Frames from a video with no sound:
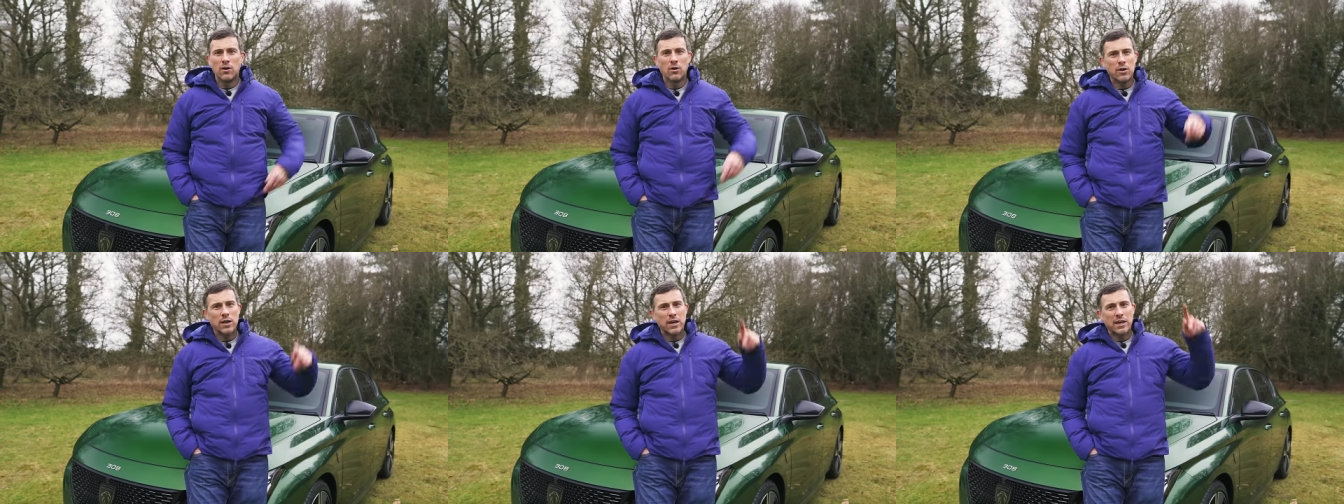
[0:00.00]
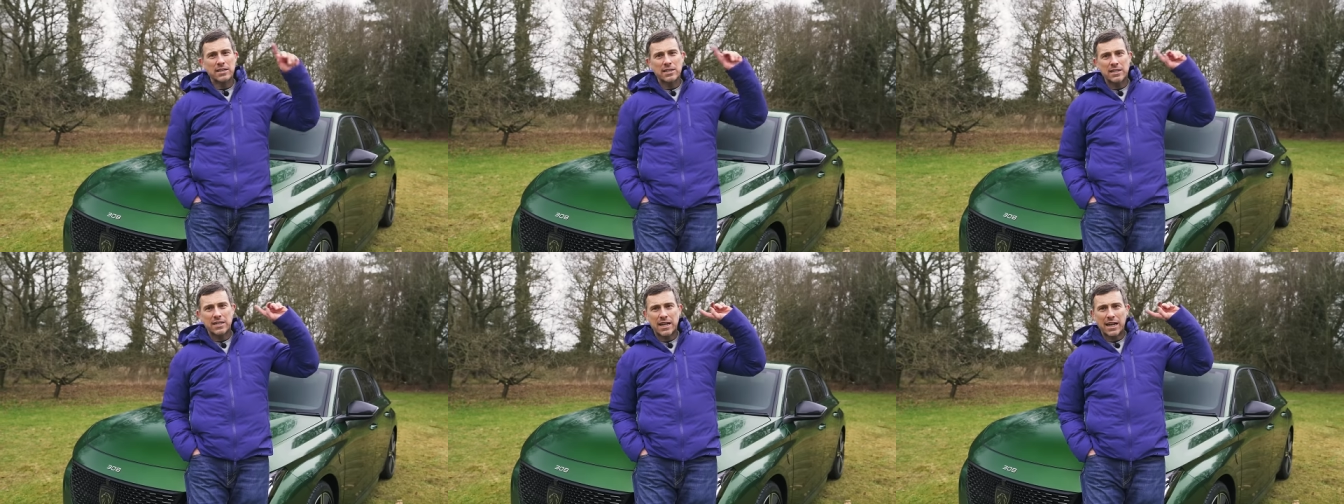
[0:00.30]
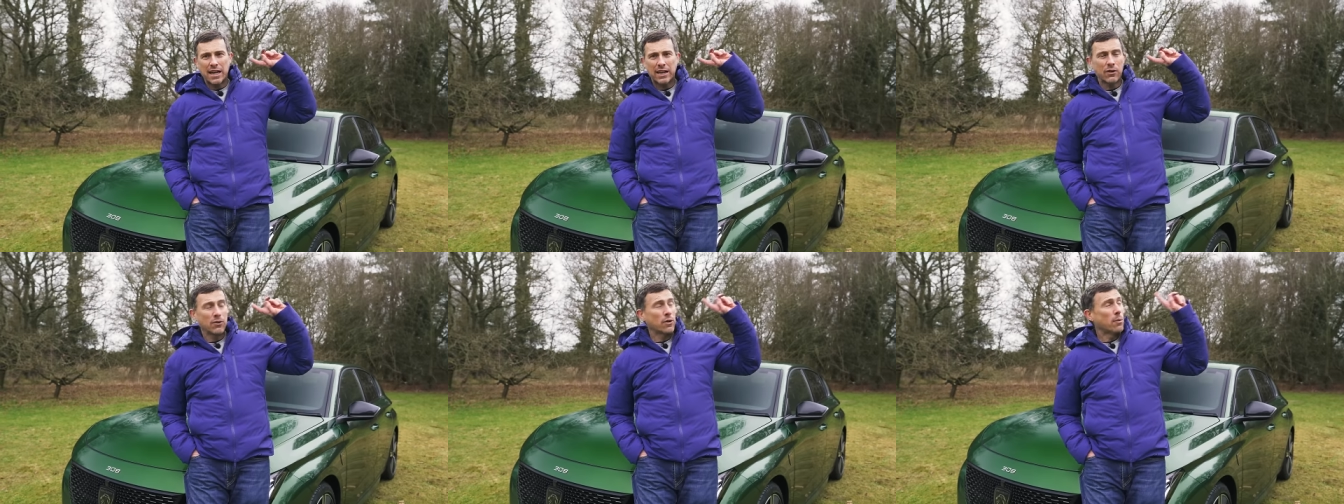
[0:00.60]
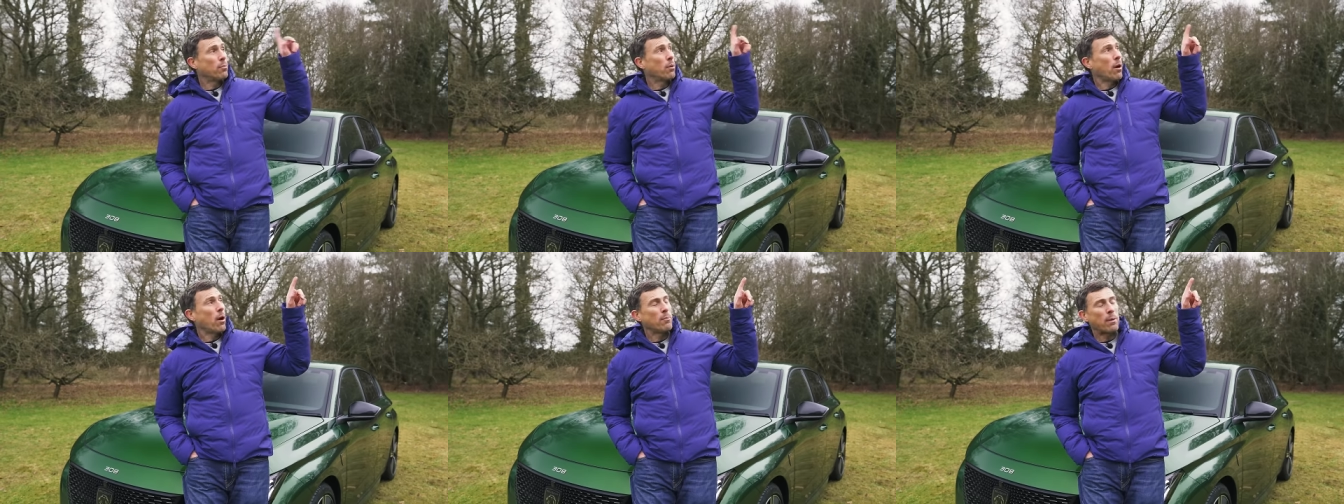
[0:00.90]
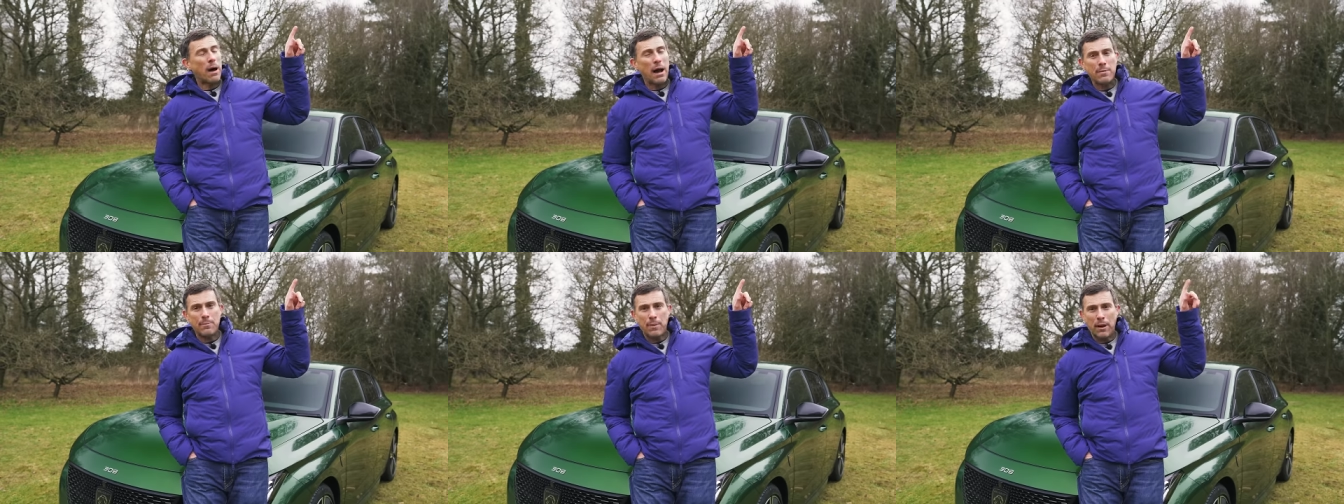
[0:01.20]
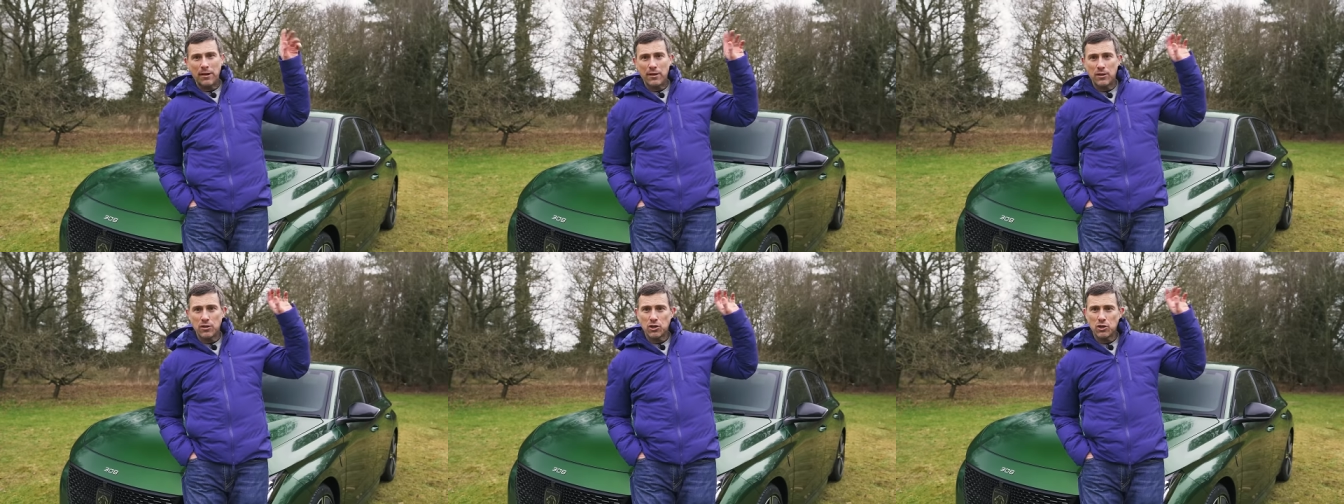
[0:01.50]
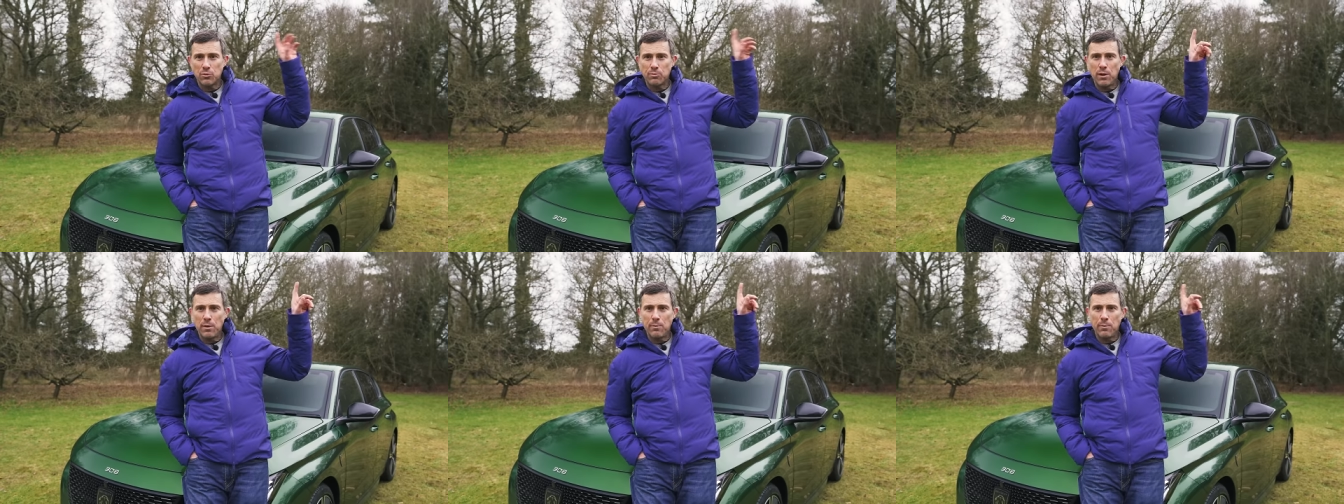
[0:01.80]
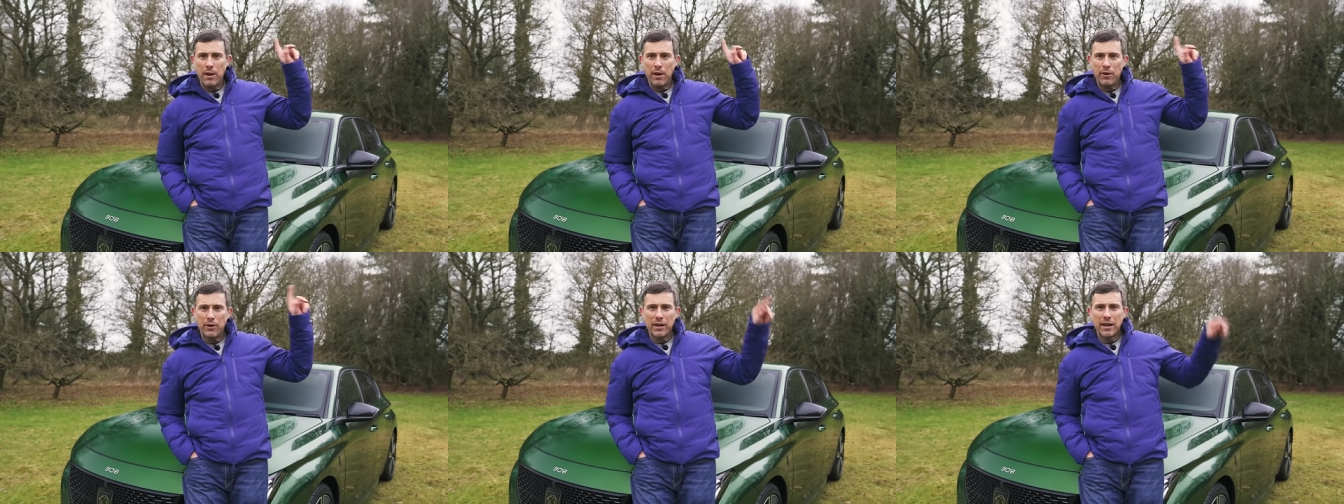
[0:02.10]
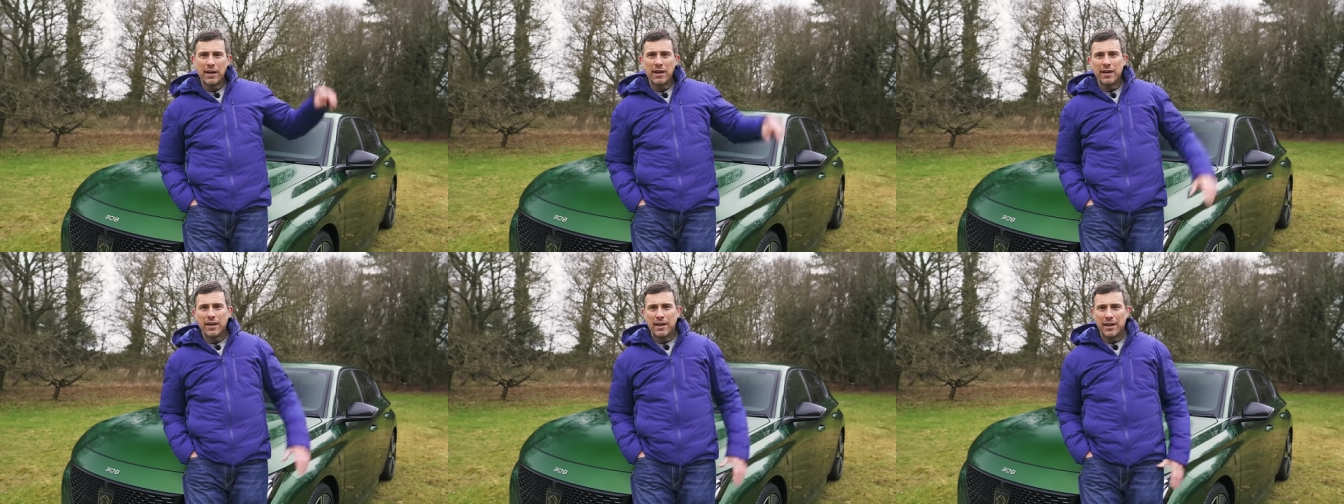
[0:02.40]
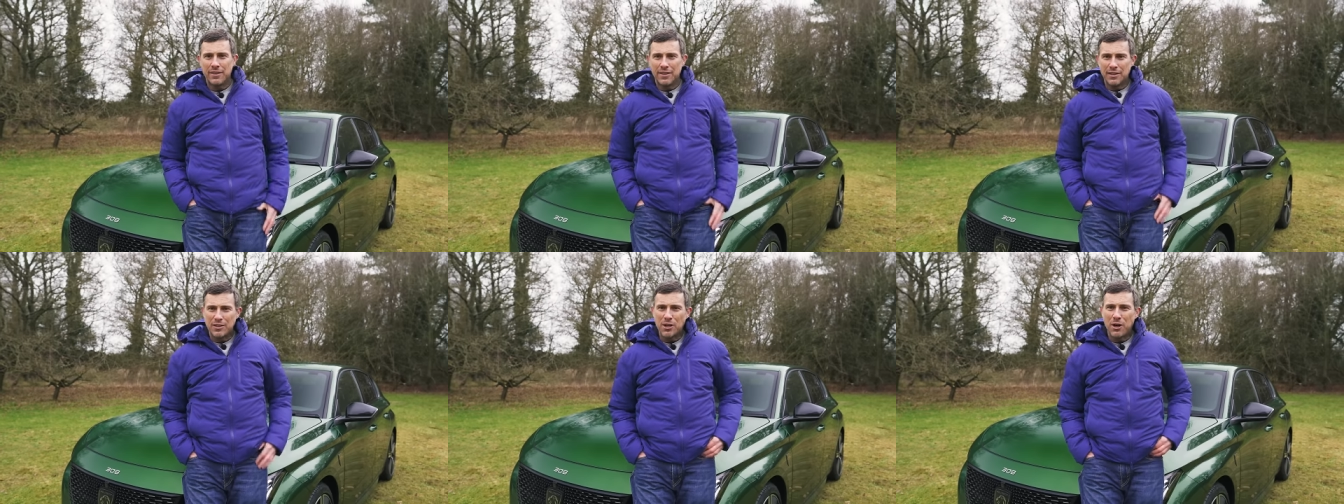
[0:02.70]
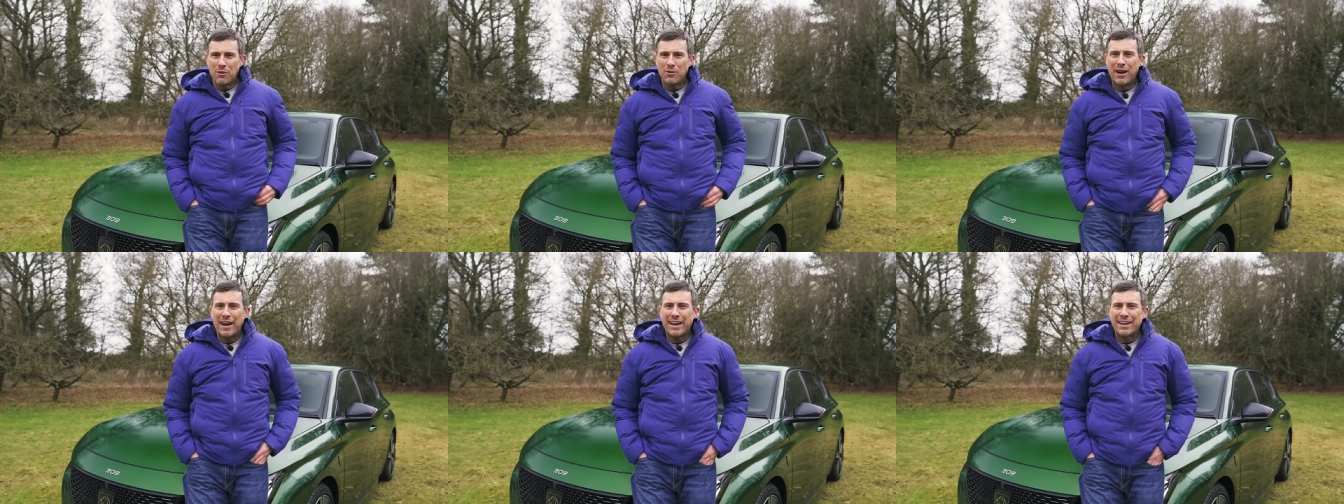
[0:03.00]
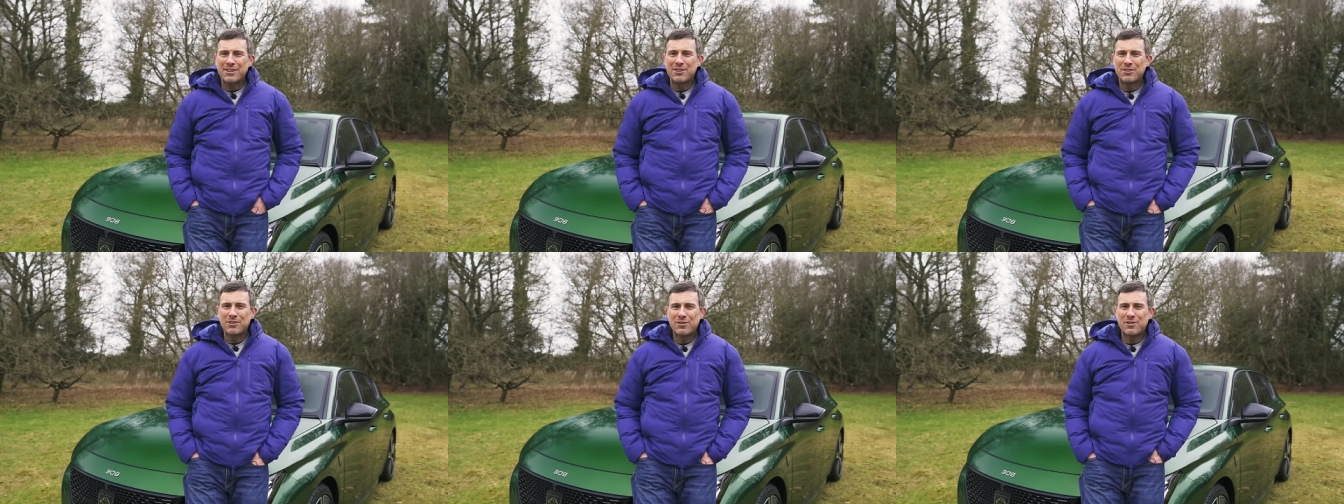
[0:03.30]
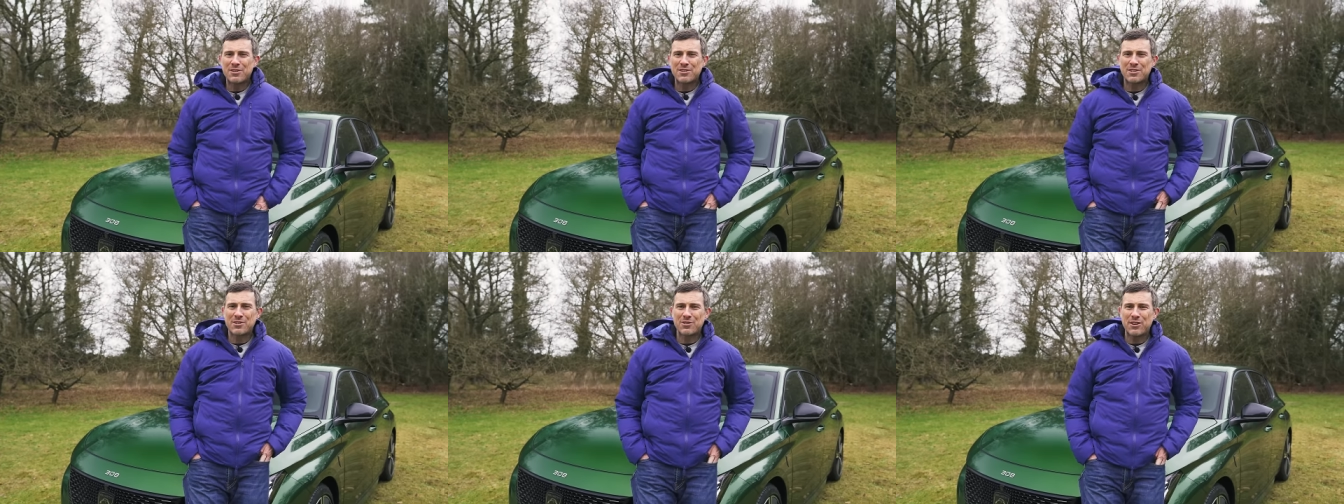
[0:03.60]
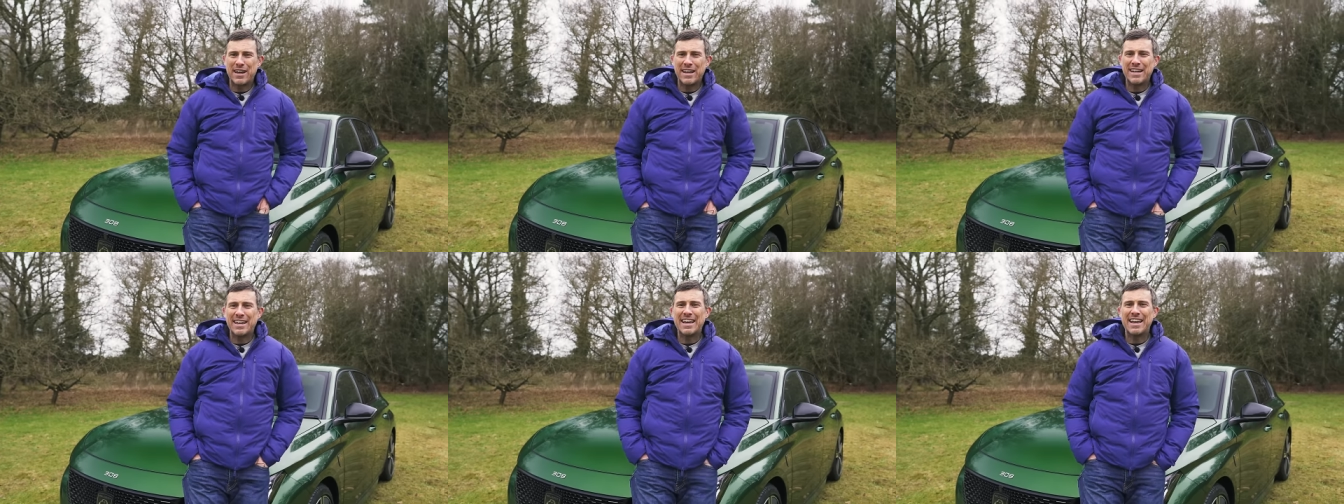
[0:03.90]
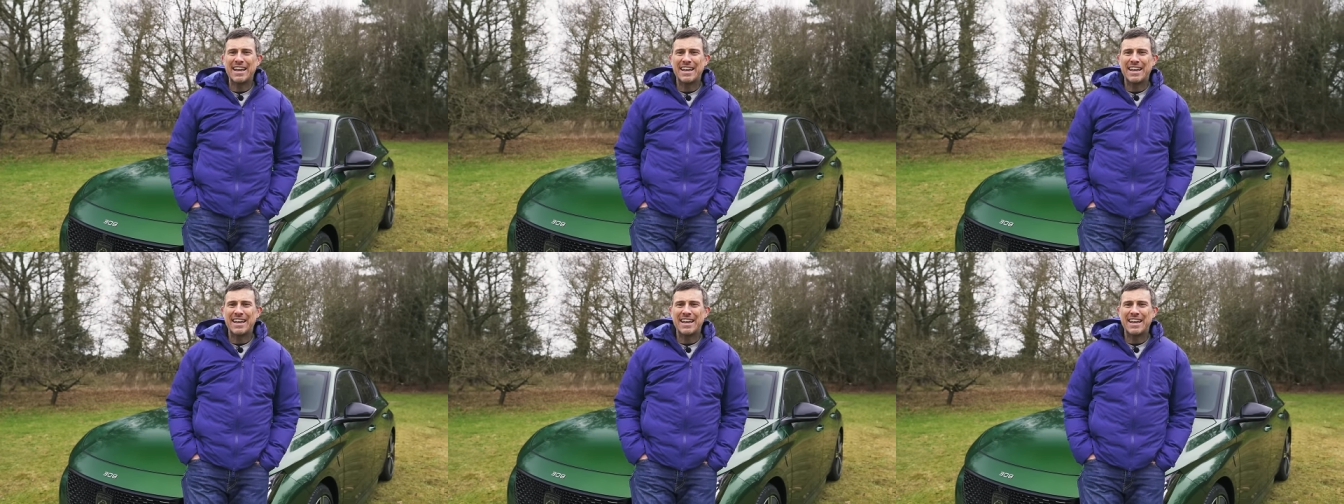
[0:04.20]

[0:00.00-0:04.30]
Or you can just click on the pop-out banner that should be appearing in the top right-hand corner of the screen